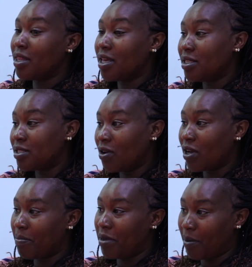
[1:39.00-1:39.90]
there is
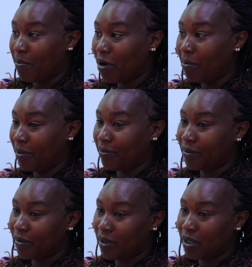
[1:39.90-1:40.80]
going to be a problem.
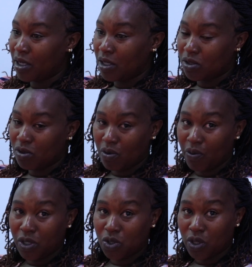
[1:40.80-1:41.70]
So we
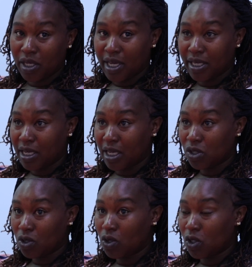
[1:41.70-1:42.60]
went to Kenyatta
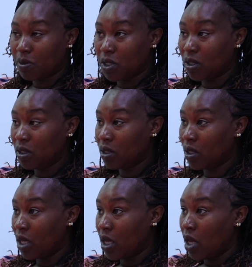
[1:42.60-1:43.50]
National Hospital.
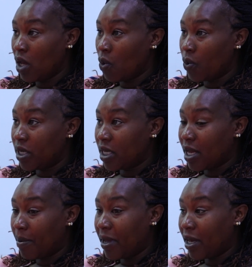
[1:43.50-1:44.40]
We did
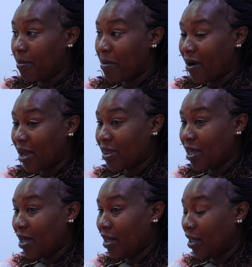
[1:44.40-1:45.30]
an MRI
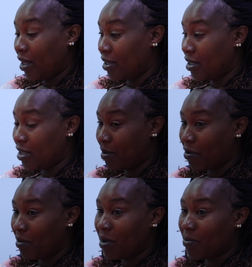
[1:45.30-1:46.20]
there, and the
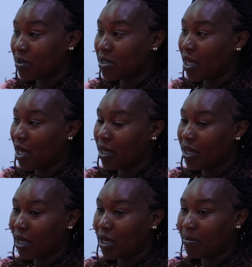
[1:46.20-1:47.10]
problem was there.
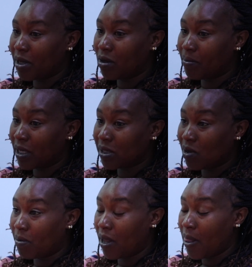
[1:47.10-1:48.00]
He had a
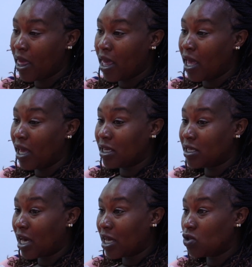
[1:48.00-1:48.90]
medulloblastoma, and it
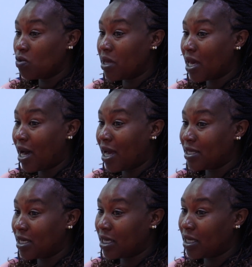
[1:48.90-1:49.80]
had to be
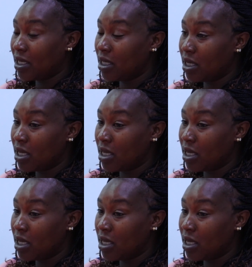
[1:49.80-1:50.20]
urgently